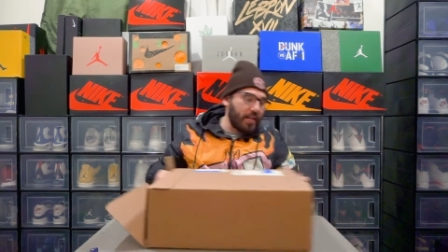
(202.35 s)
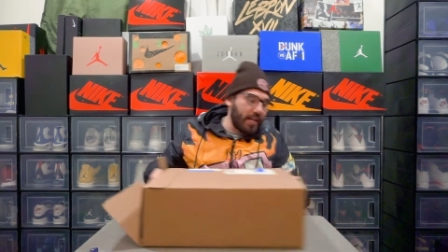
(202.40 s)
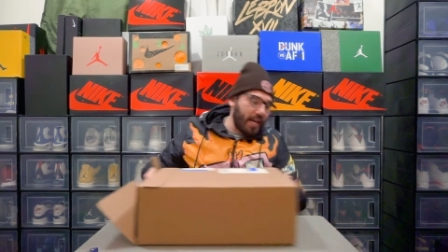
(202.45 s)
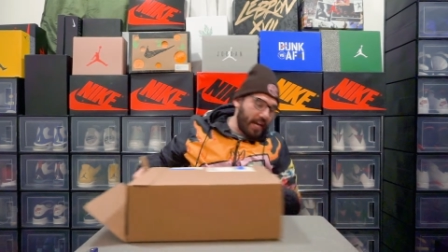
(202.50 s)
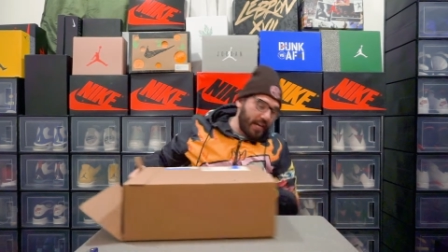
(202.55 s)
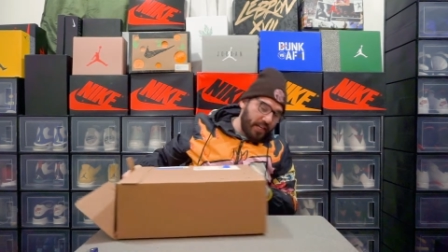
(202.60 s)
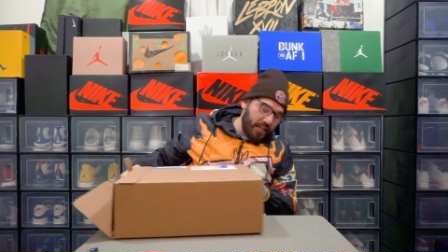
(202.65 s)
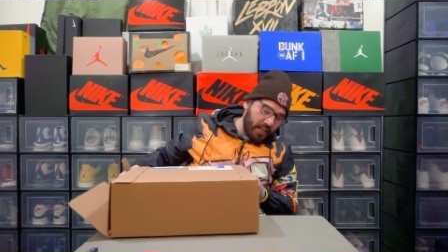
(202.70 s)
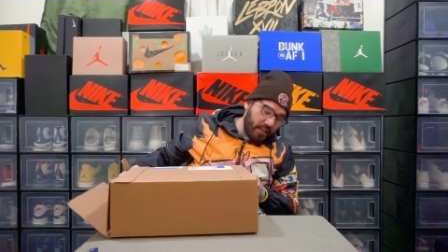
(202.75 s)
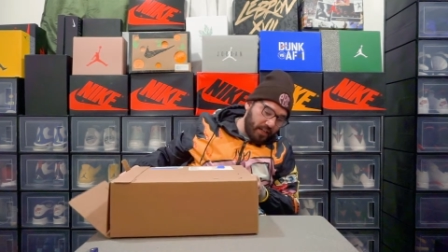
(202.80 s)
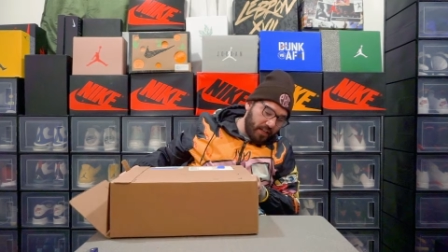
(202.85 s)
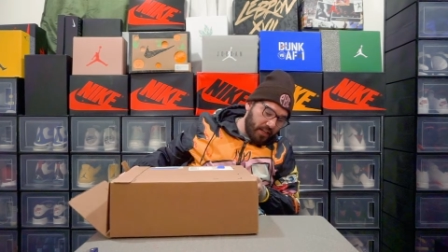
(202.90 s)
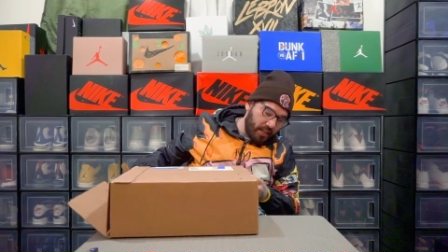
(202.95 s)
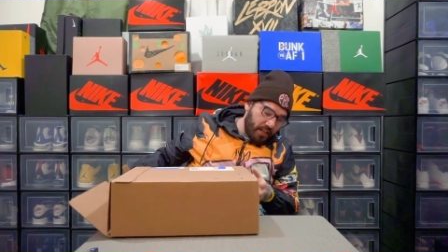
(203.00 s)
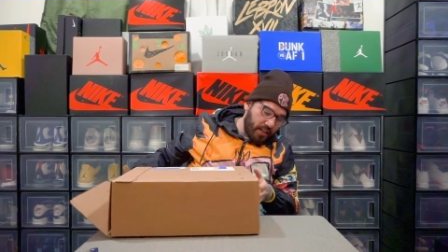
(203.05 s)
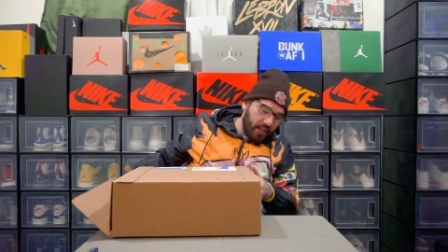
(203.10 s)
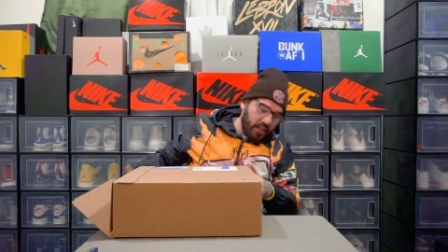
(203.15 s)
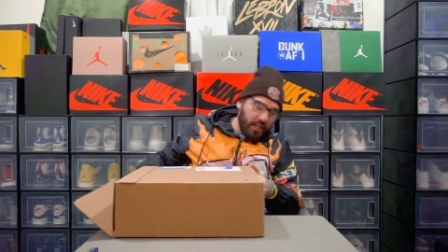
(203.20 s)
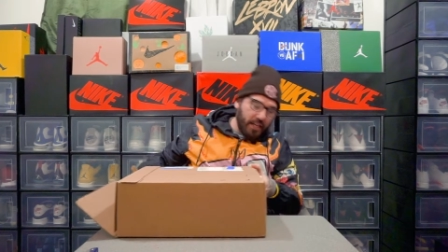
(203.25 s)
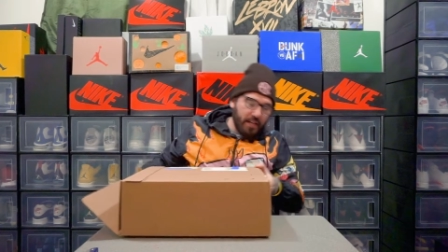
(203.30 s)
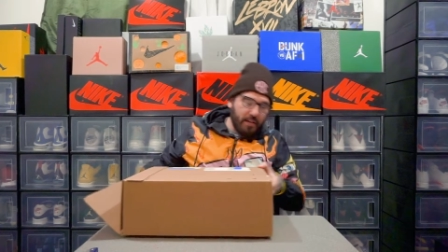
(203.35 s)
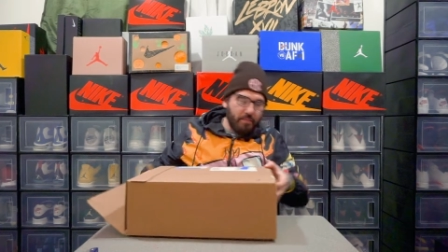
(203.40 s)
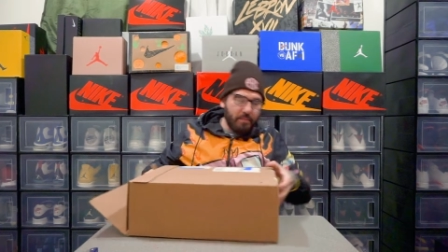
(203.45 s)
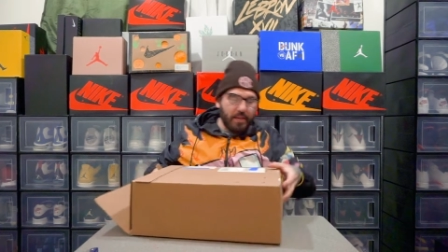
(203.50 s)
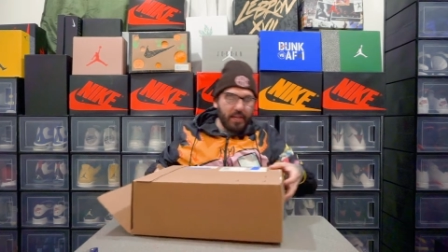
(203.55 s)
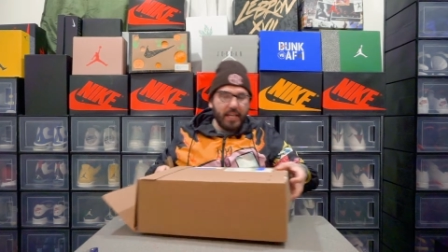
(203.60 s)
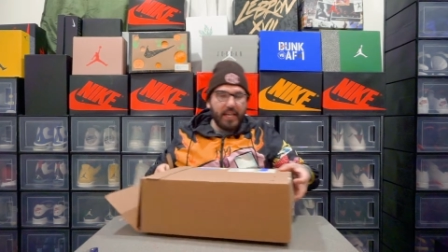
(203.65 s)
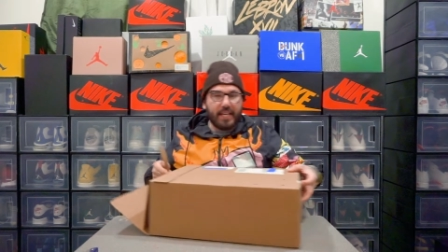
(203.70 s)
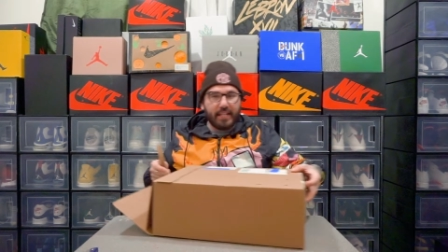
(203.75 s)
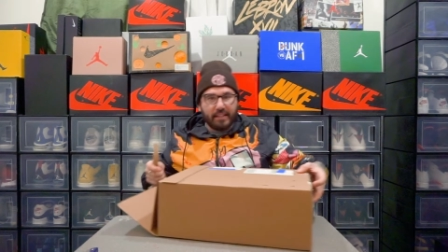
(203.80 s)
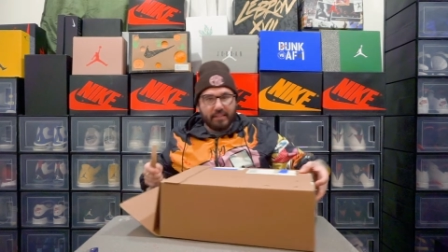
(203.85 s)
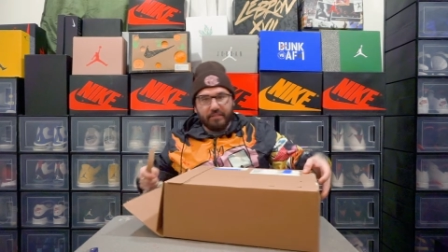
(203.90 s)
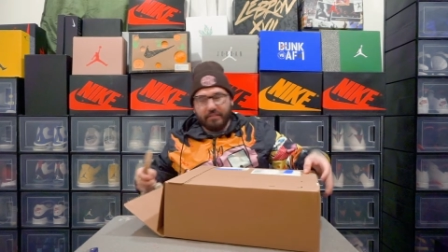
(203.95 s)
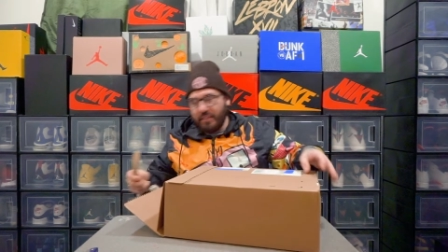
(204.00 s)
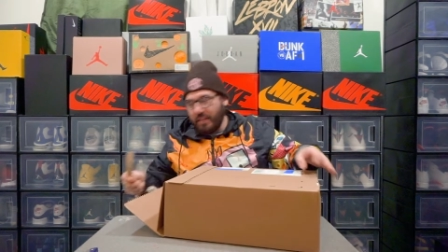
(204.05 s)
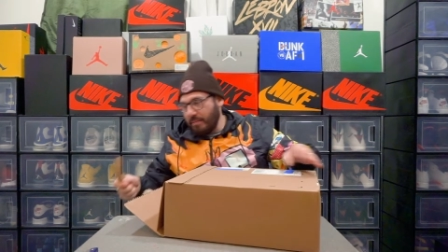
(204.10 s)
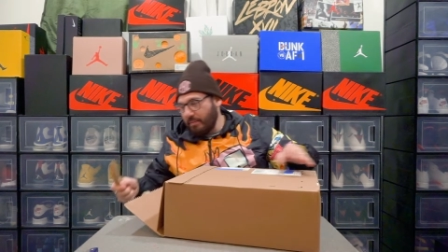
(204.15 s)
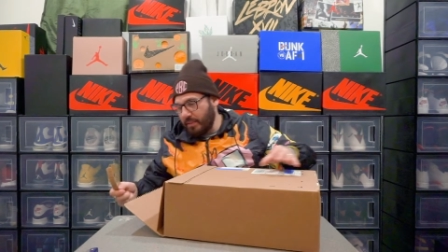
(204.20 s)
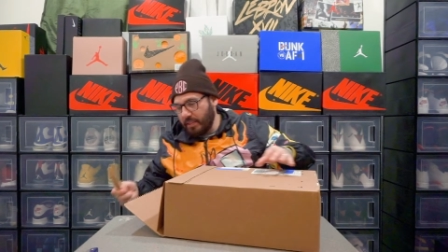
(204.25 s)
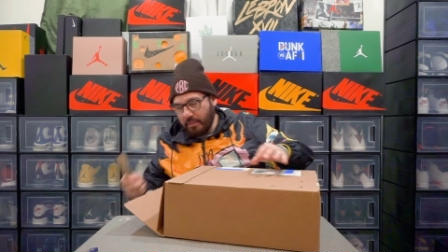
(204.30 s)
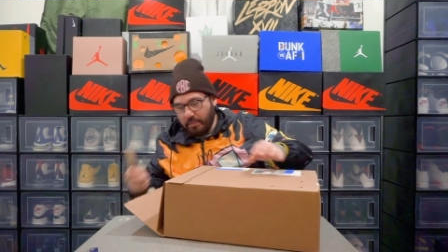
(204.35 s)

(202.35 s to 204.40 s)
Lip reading: Nike. Eliminate the flimsy